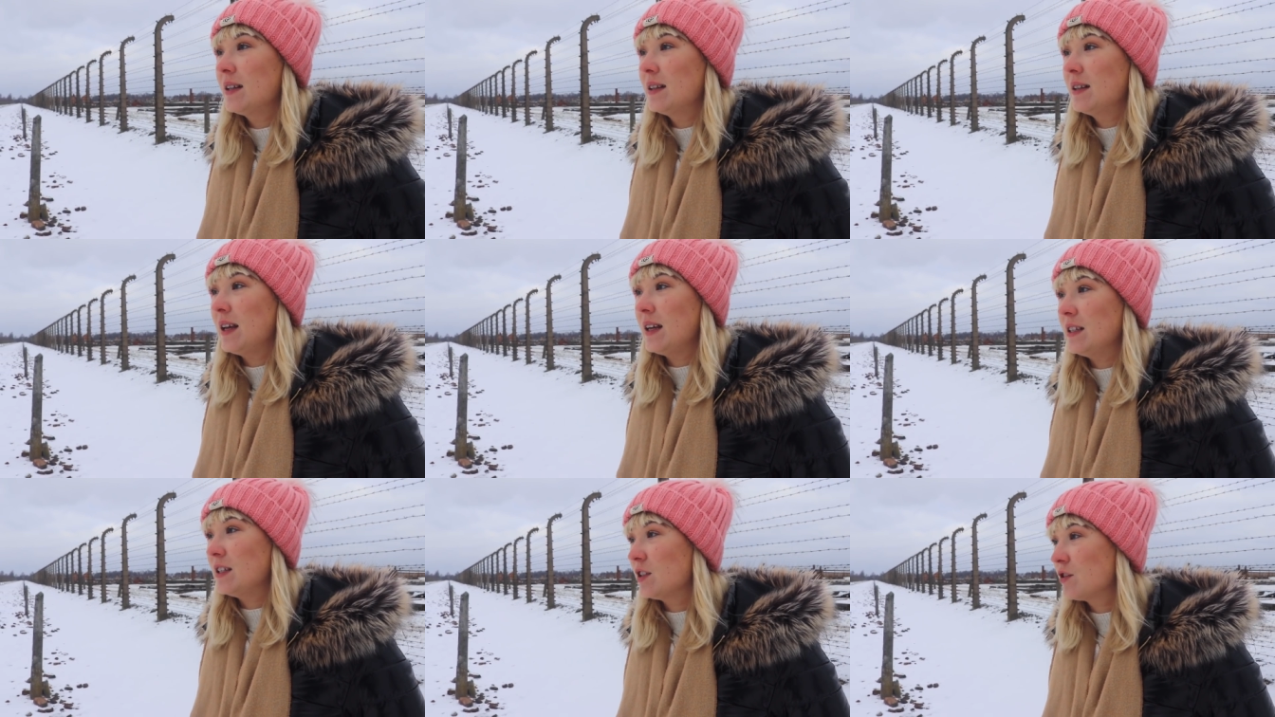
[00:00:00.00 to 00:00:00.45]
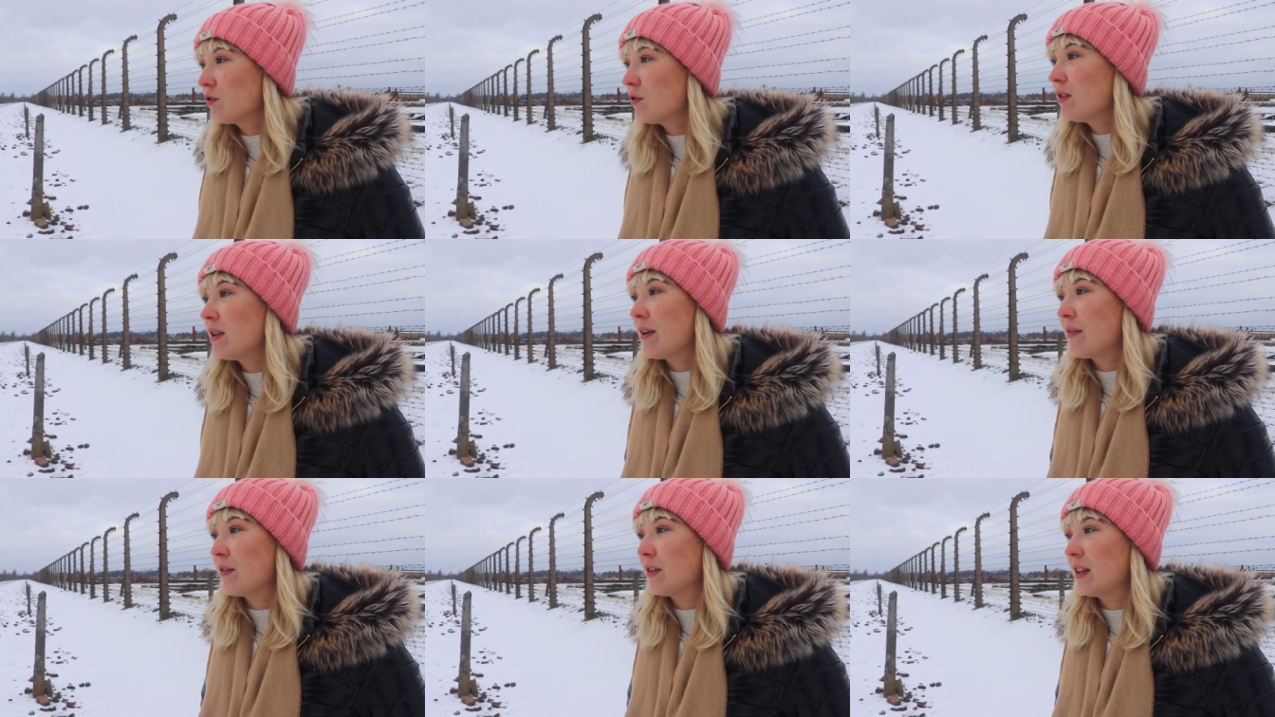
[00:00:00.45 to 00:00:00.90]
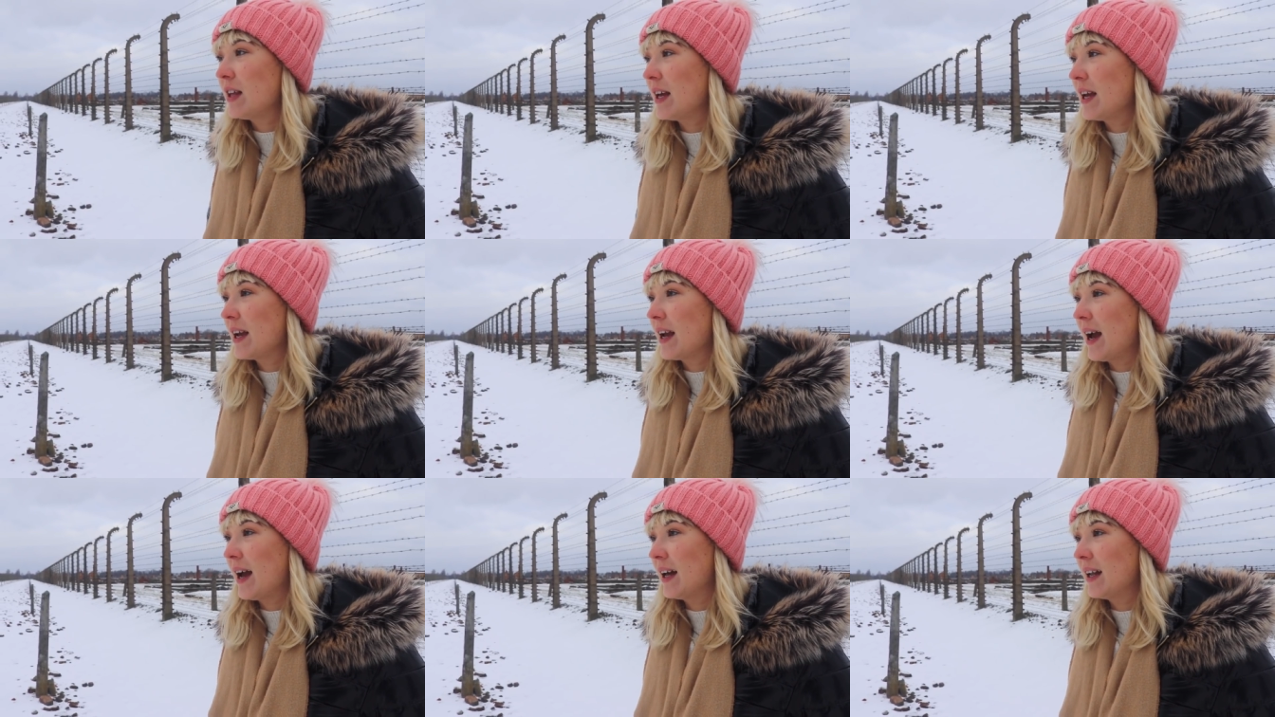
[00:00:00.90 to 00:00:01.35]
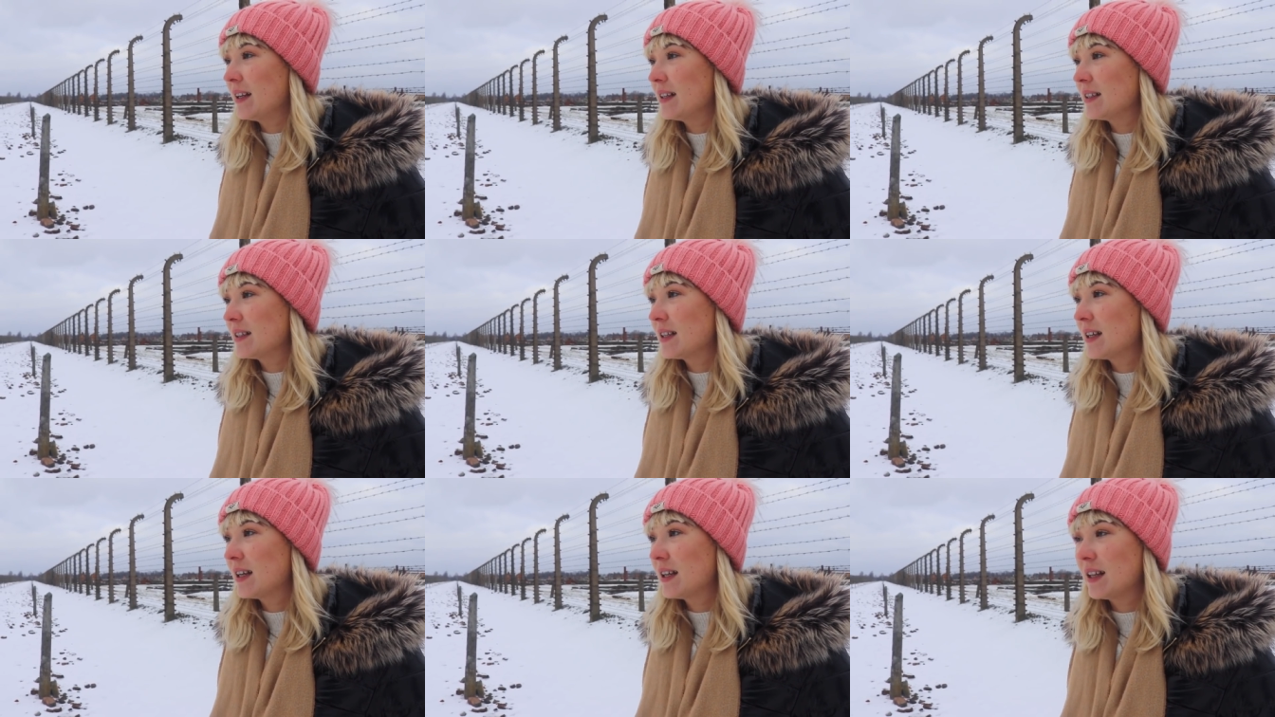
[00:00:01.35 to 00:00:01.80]
they destroyed everything
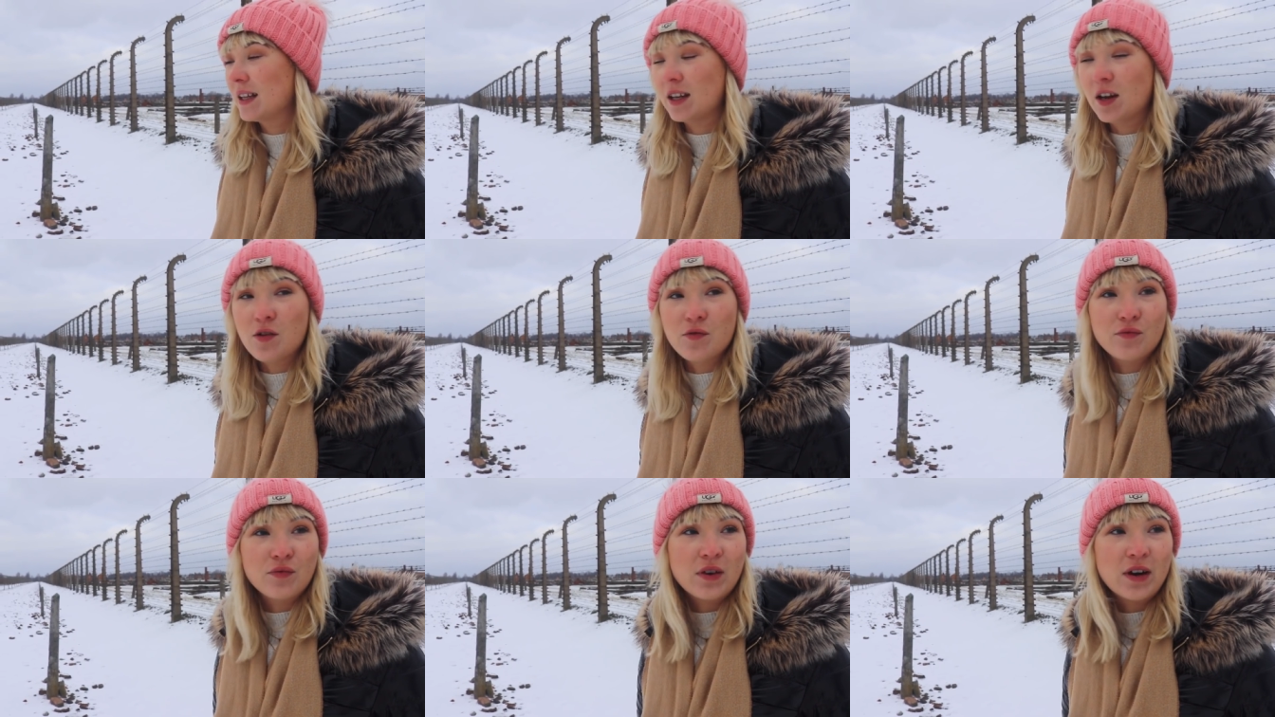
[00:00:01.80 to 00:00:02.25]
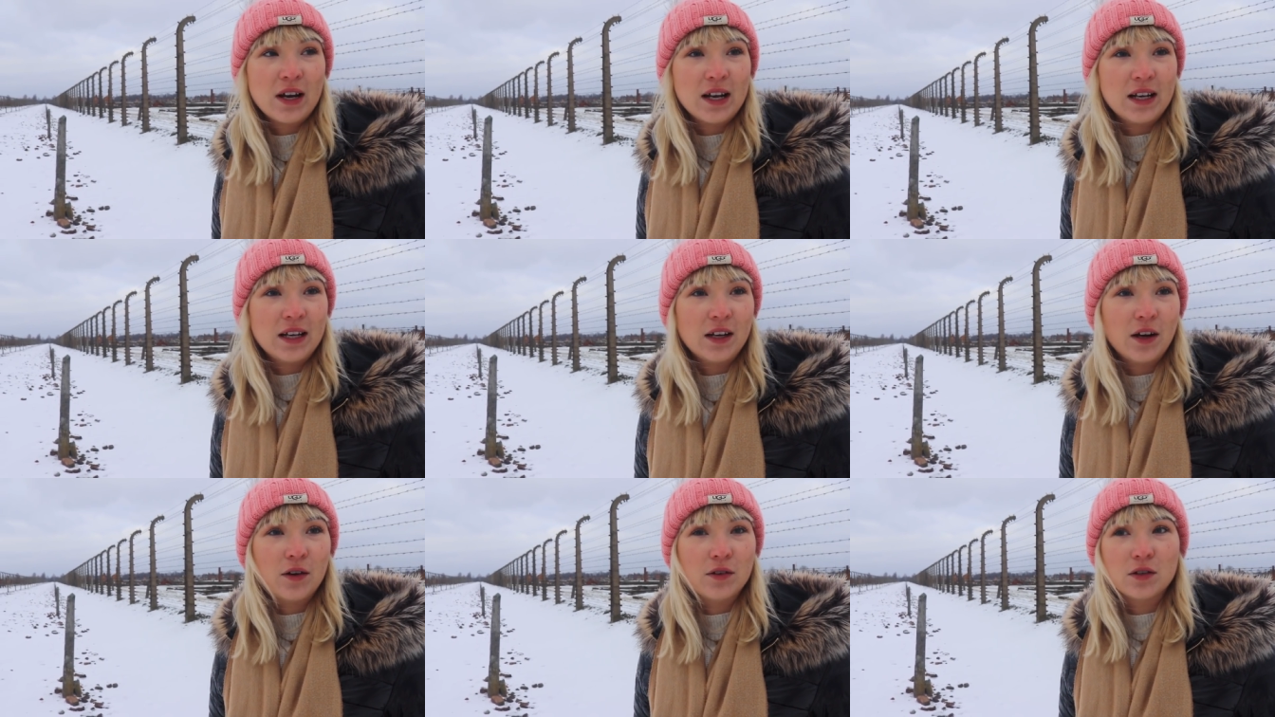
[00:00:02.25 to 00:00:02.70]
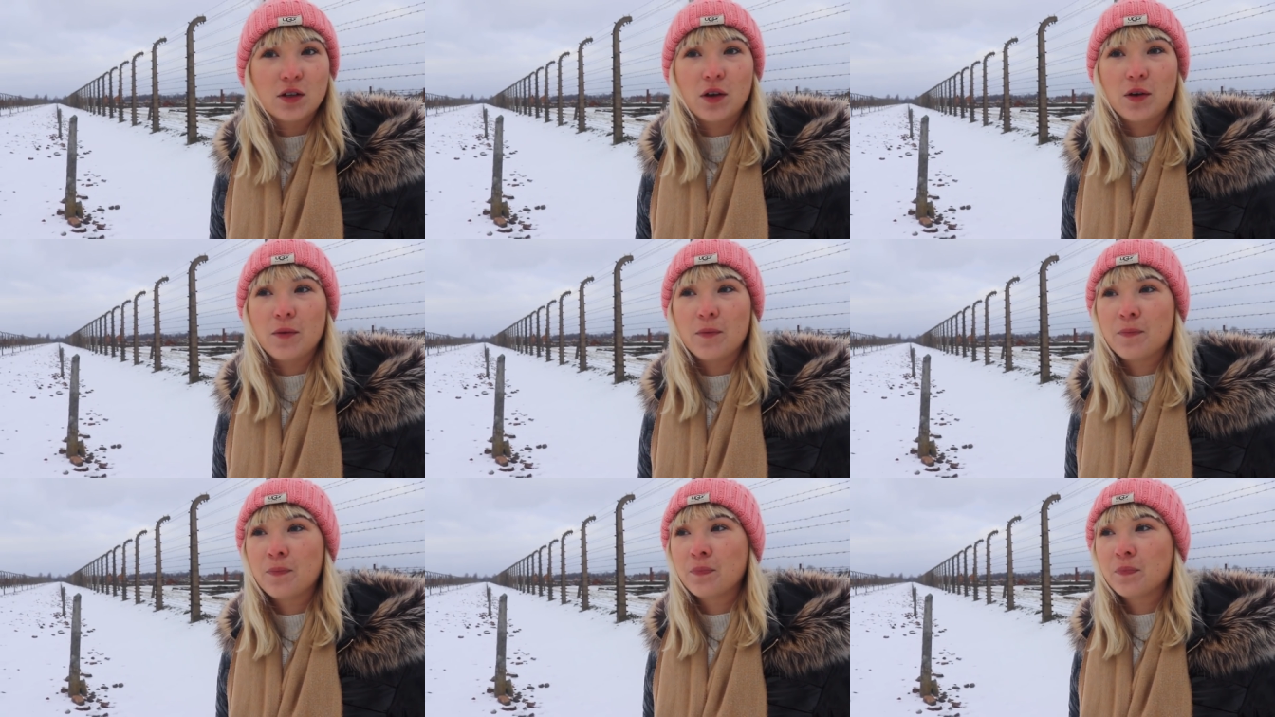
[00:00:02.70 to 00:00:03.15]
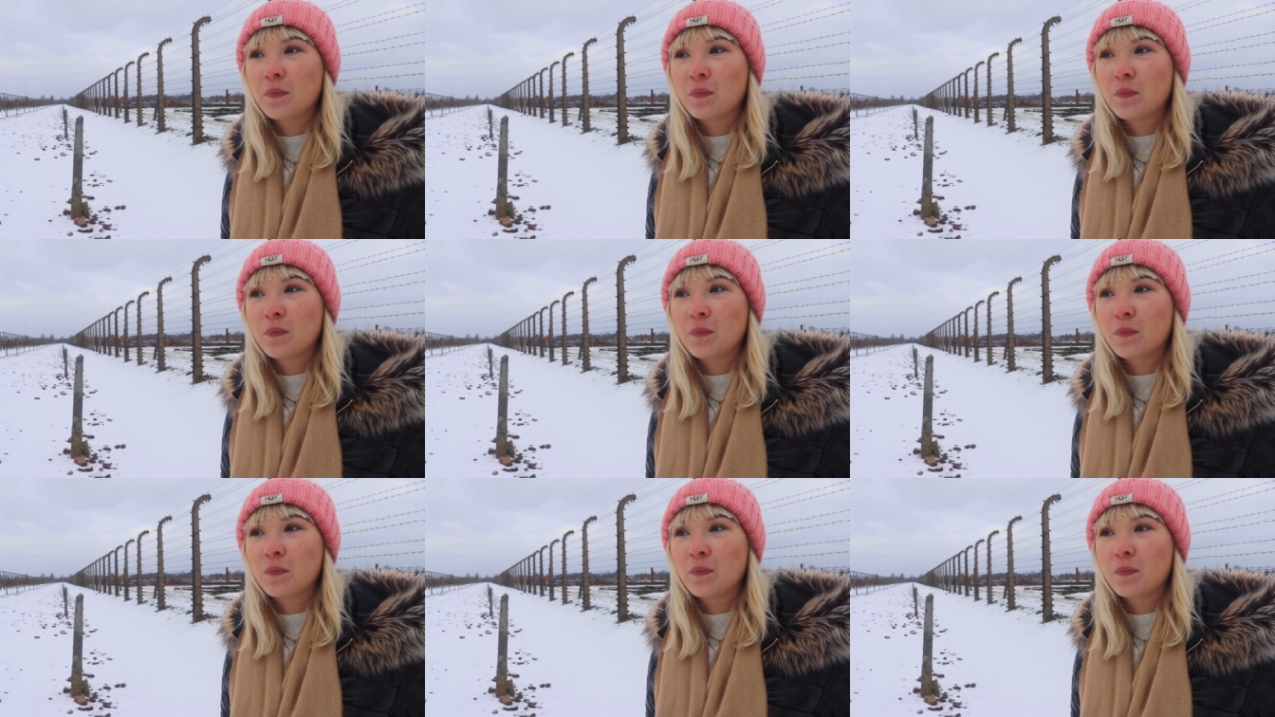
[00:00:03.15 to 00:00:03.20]
and they don't really know, so